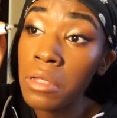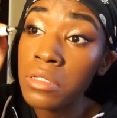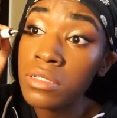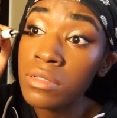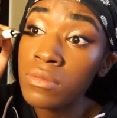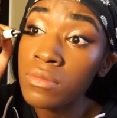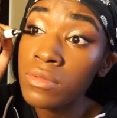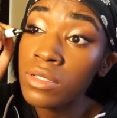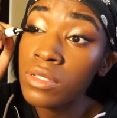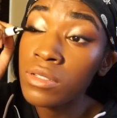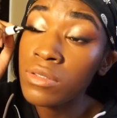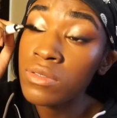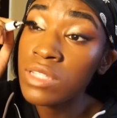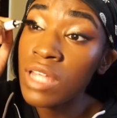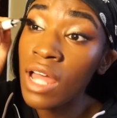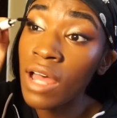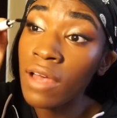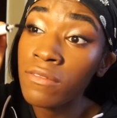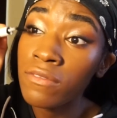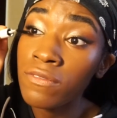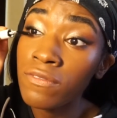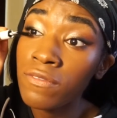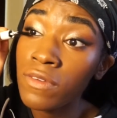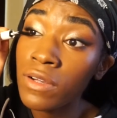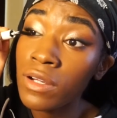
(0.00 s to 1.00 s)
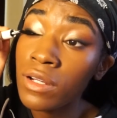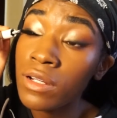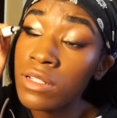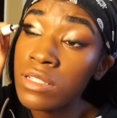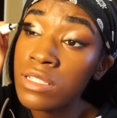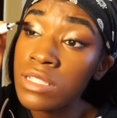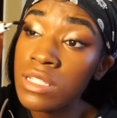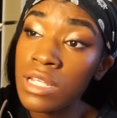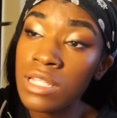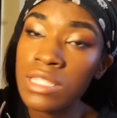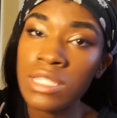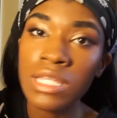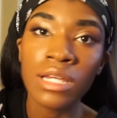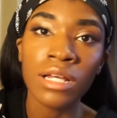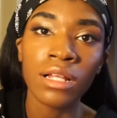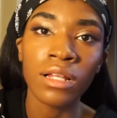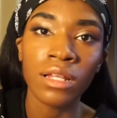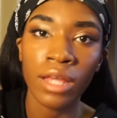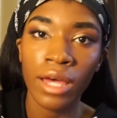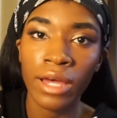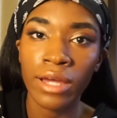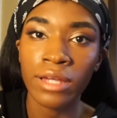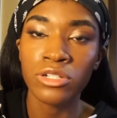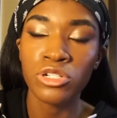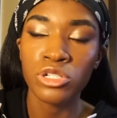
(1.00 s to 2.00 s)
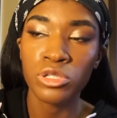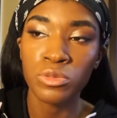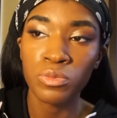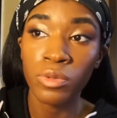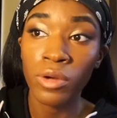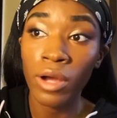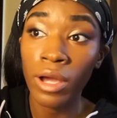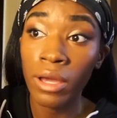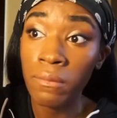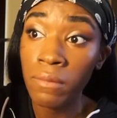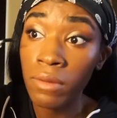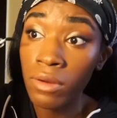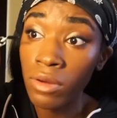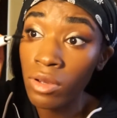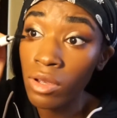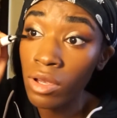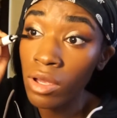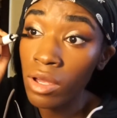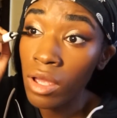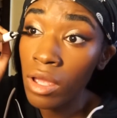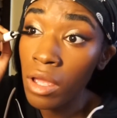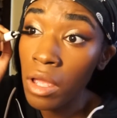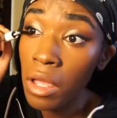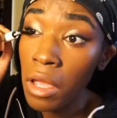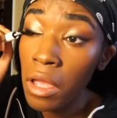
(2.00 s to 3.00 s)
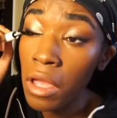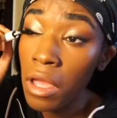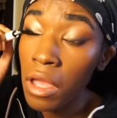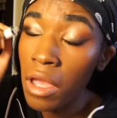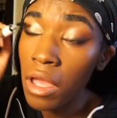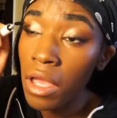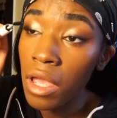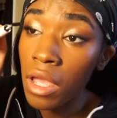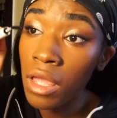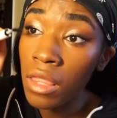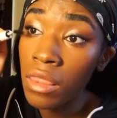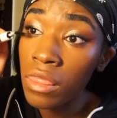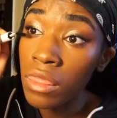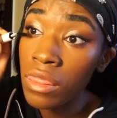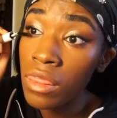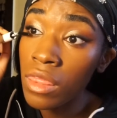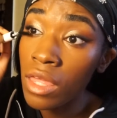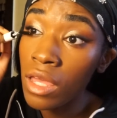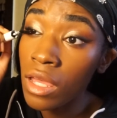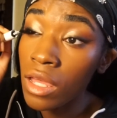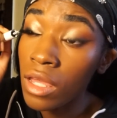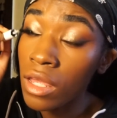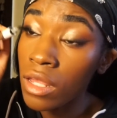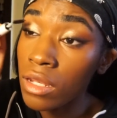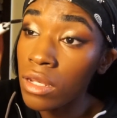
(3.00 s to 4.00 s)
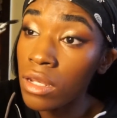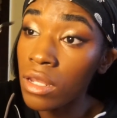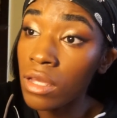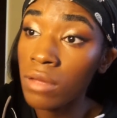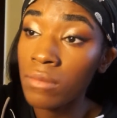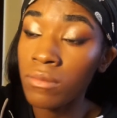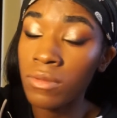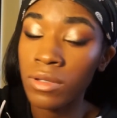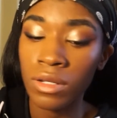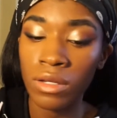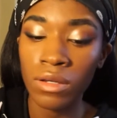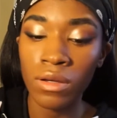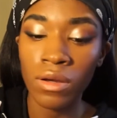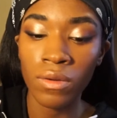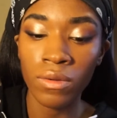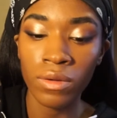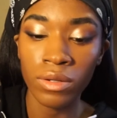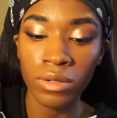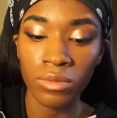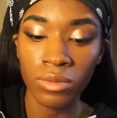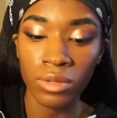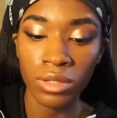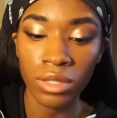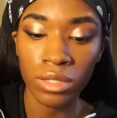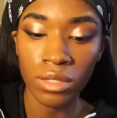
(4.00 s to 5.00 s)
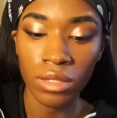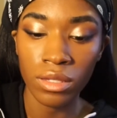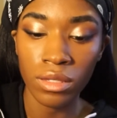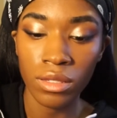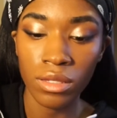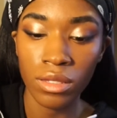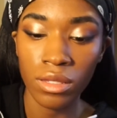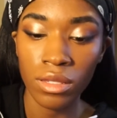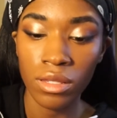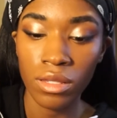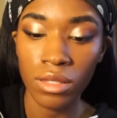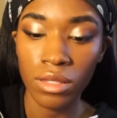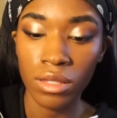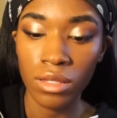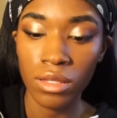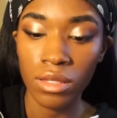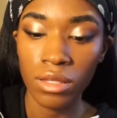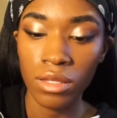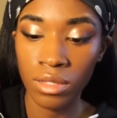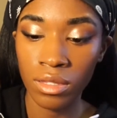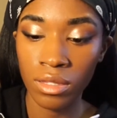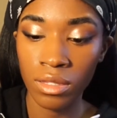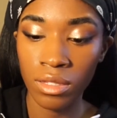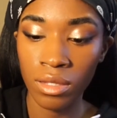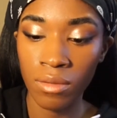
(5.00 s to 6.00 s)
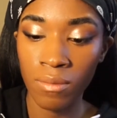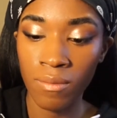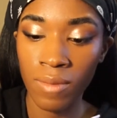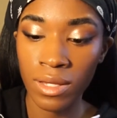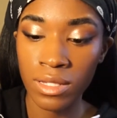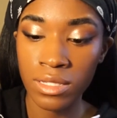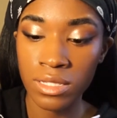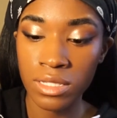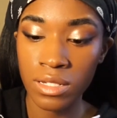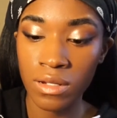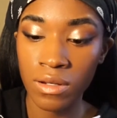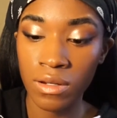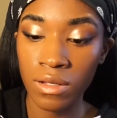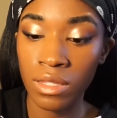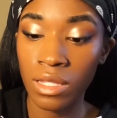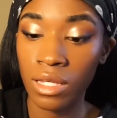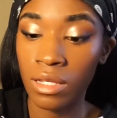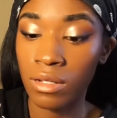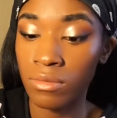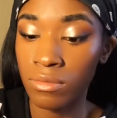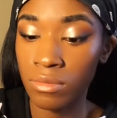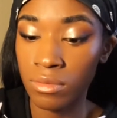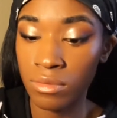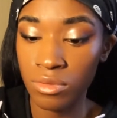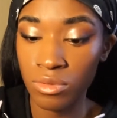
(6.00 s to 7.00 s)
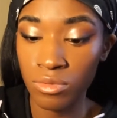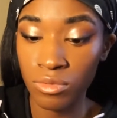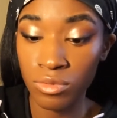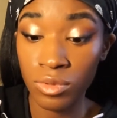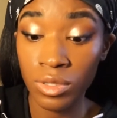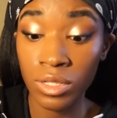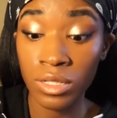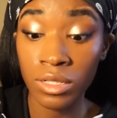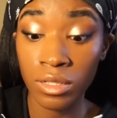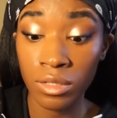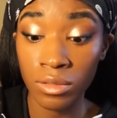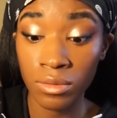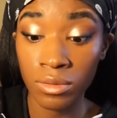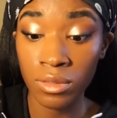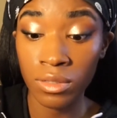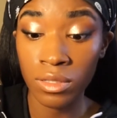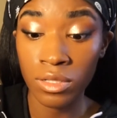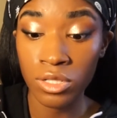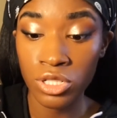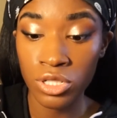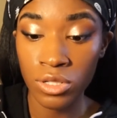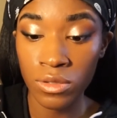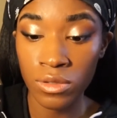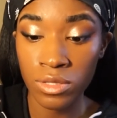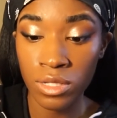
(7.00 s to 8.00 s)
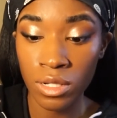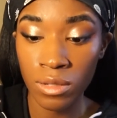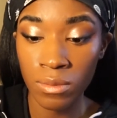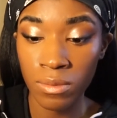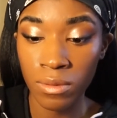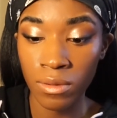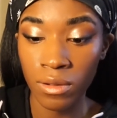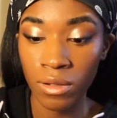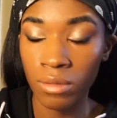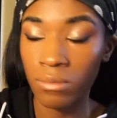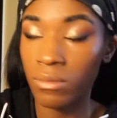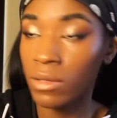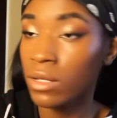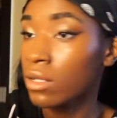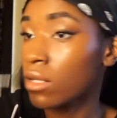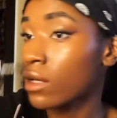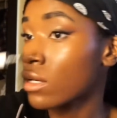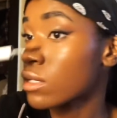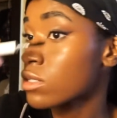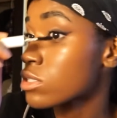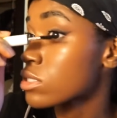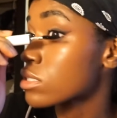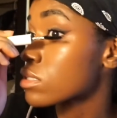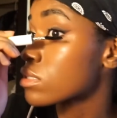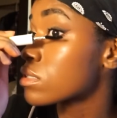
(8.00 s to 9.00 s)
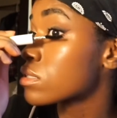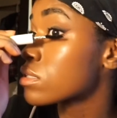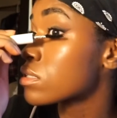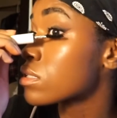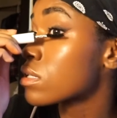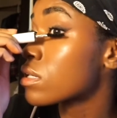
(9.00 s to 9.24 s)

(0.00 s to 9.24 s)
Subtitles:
So I'm gonna use that first as like a lash primer. And then I'm gonna go in with the mascara that really shows up on my lashes.